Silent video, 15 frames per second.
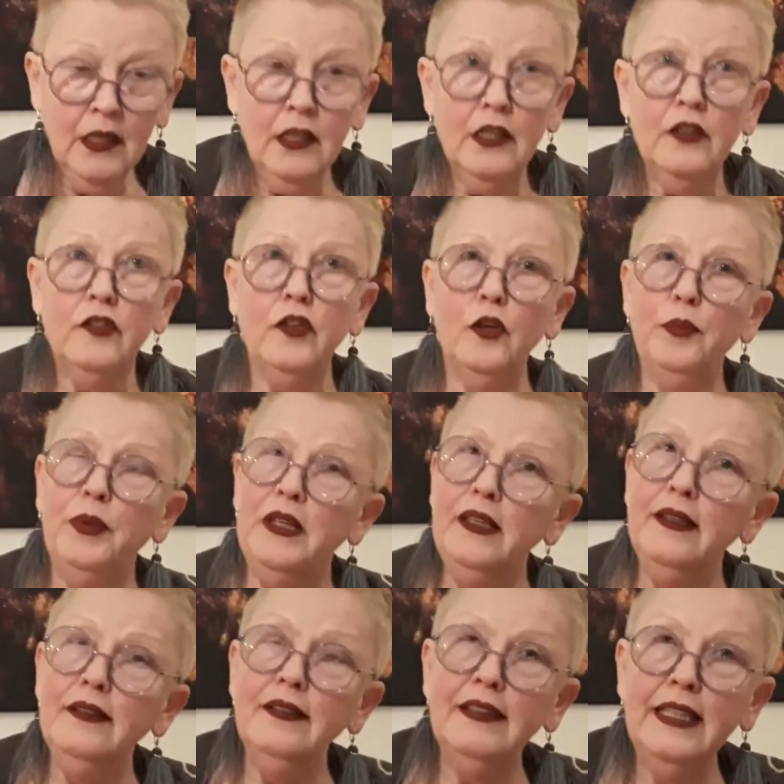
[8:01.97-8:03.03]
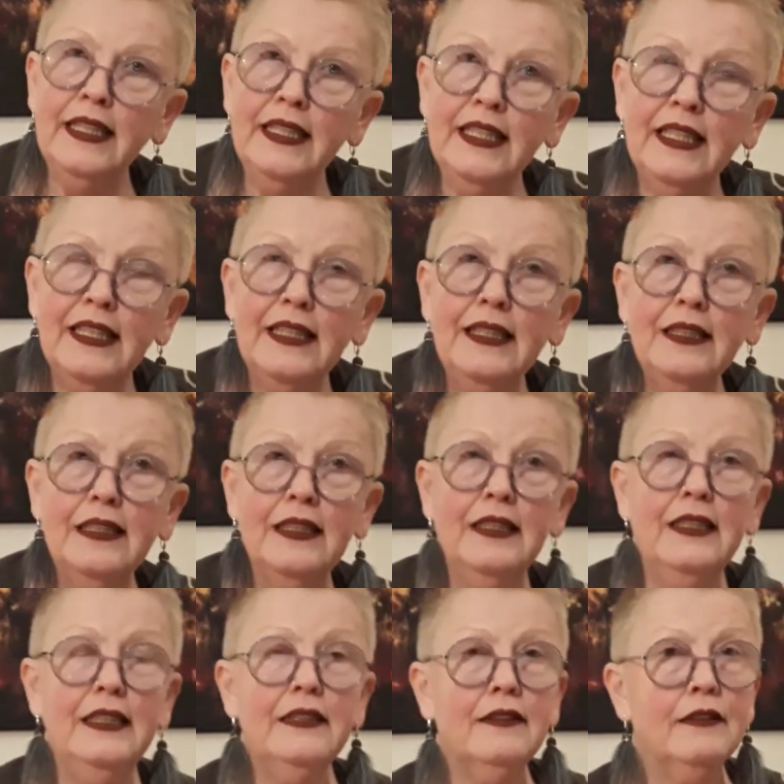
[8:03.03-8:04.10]
So please take heed and
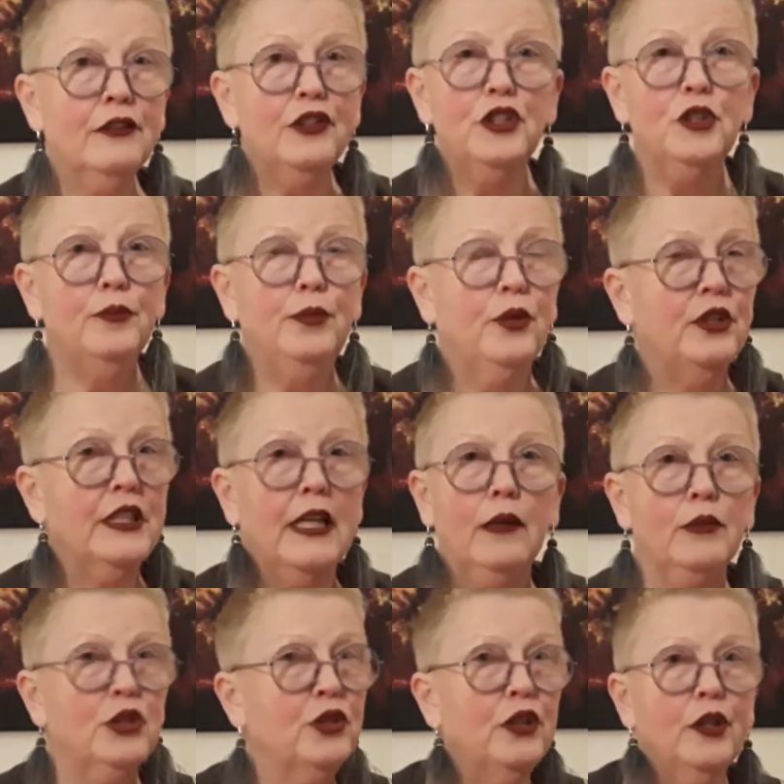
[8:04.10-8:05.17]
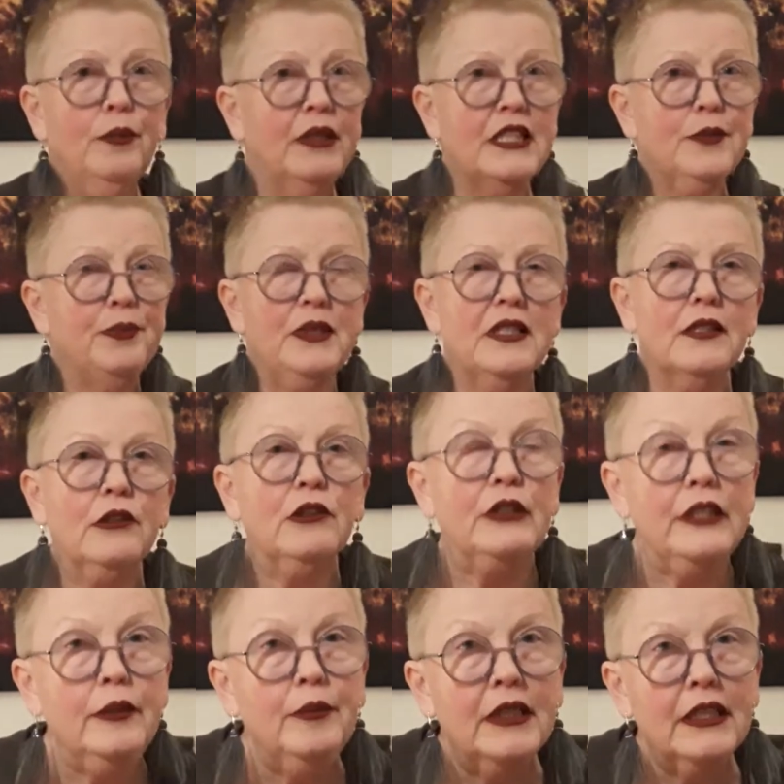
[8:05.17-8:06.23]
listen to your body. I'm sure it must be
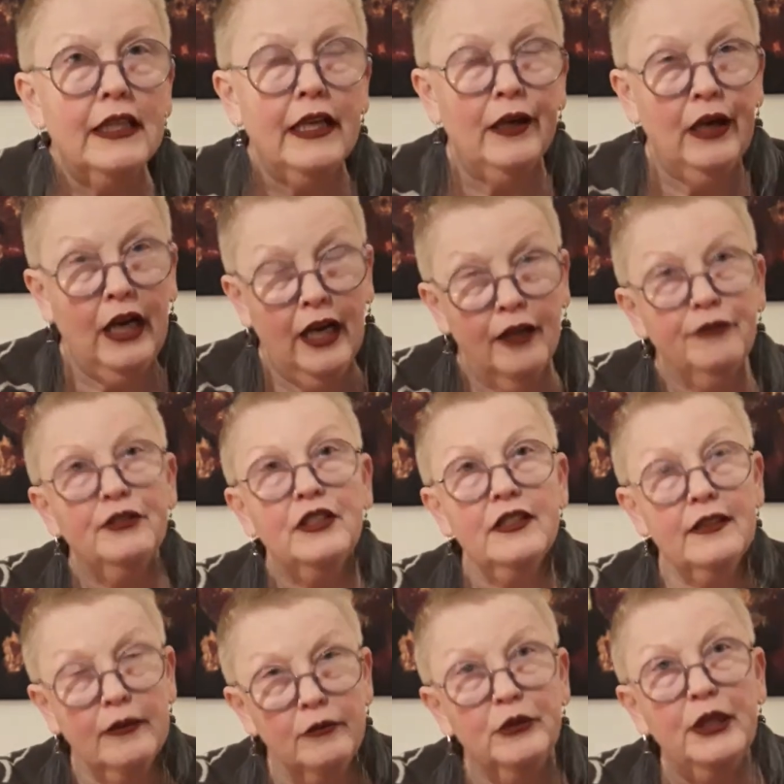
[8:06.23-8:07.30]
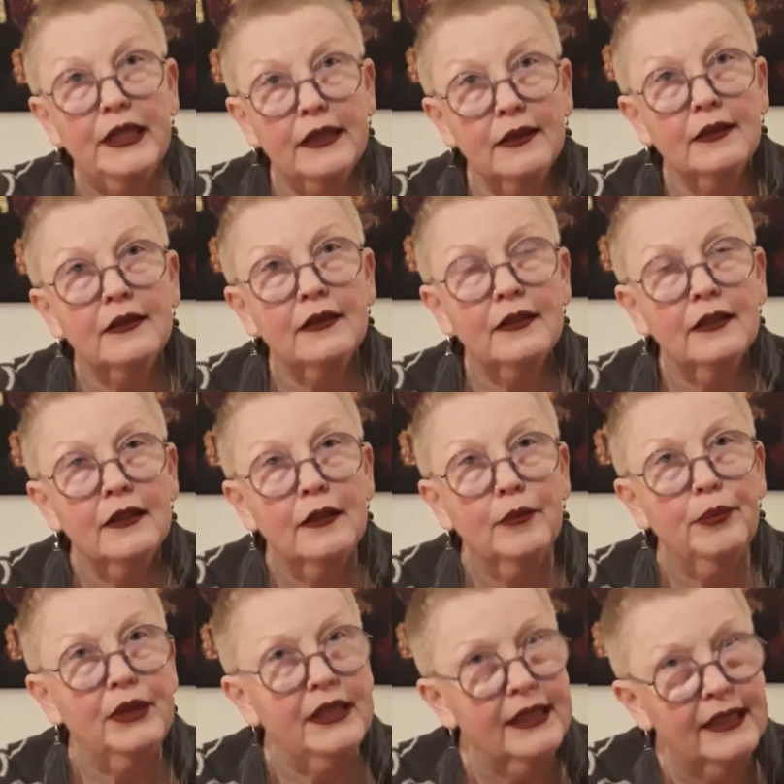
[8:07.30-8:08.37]
screaming now after some rest.
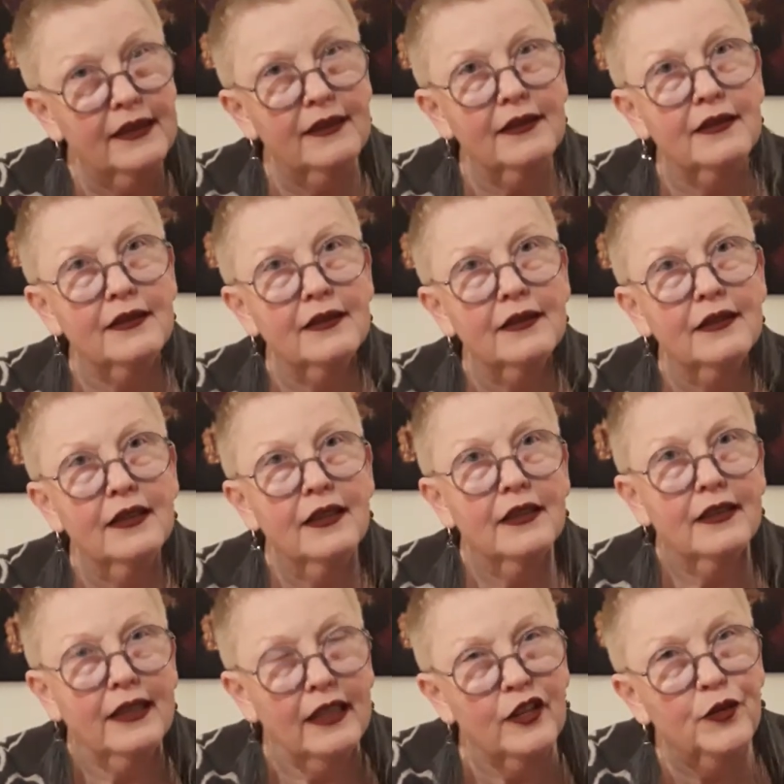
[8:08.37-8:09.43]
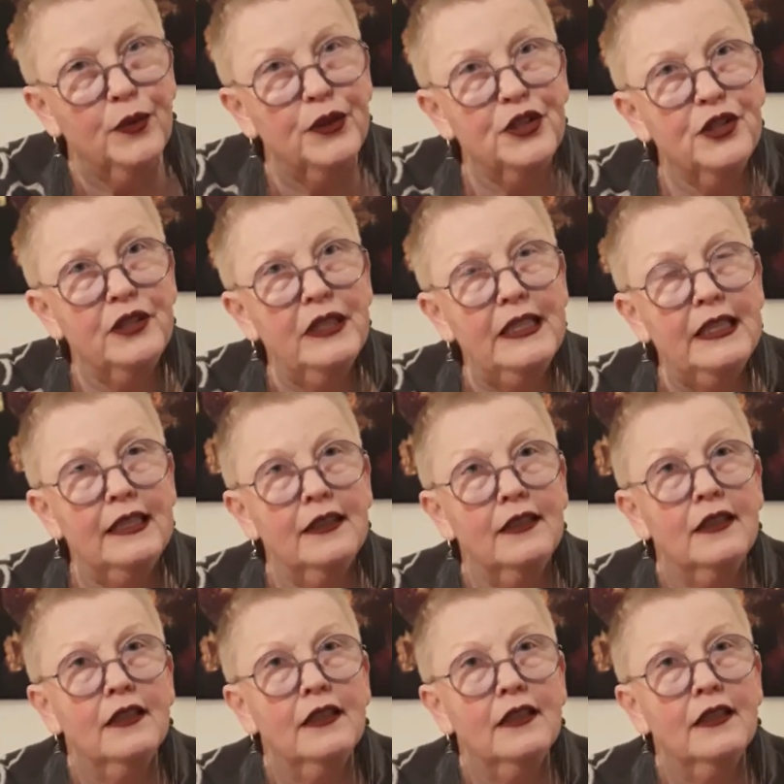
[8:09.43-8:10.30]
Please, that's what you need.